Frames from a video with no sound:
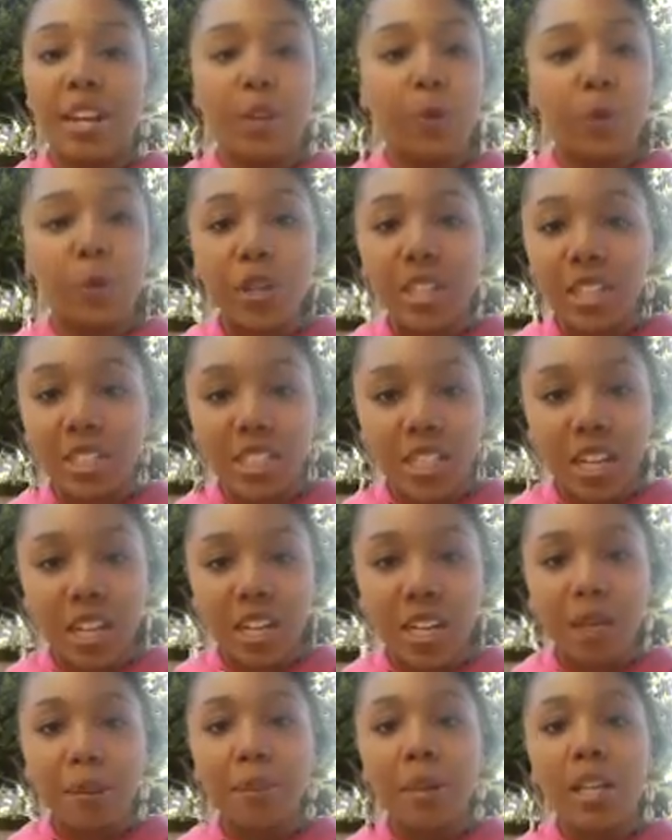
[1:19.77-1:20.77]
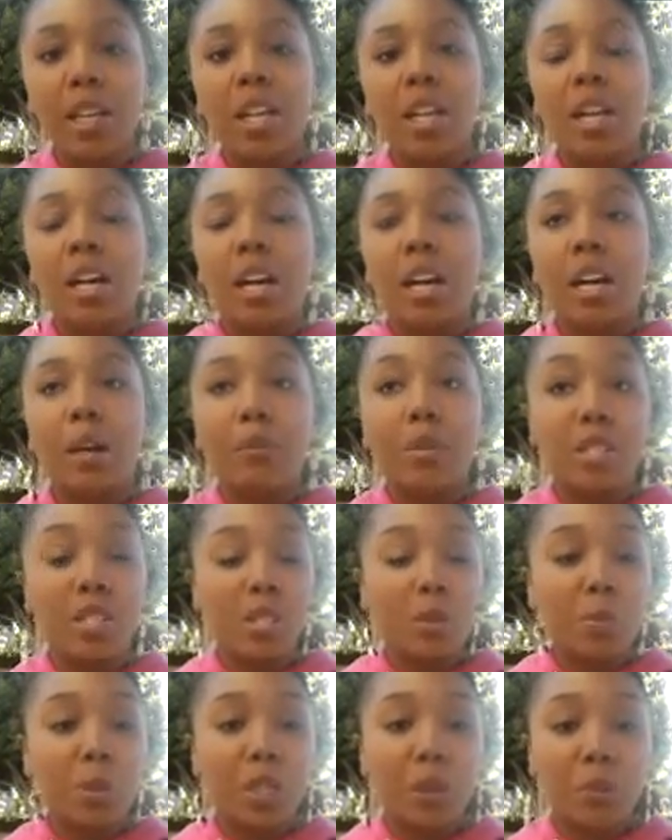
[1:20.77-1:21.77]
I don't work a job um, this
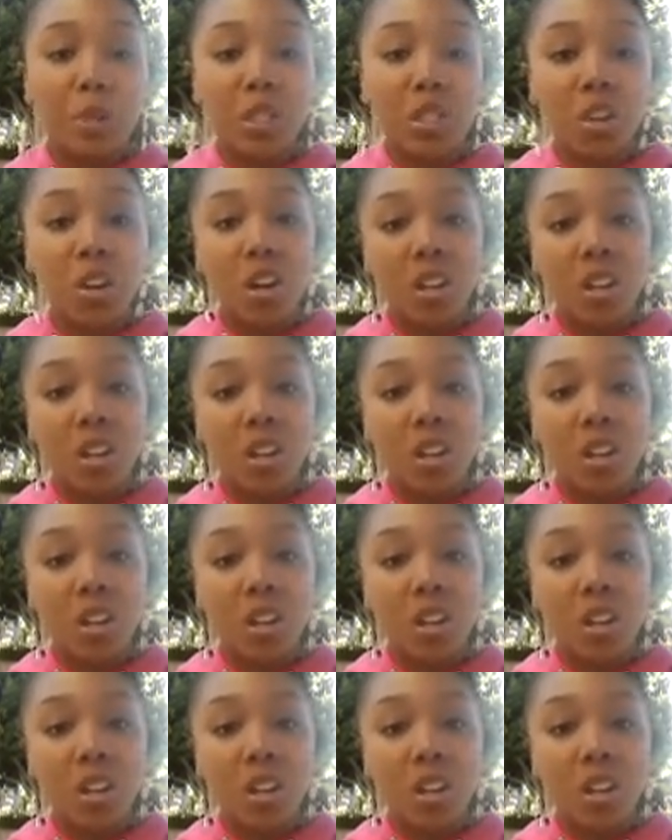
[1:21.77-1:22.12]
is pretty much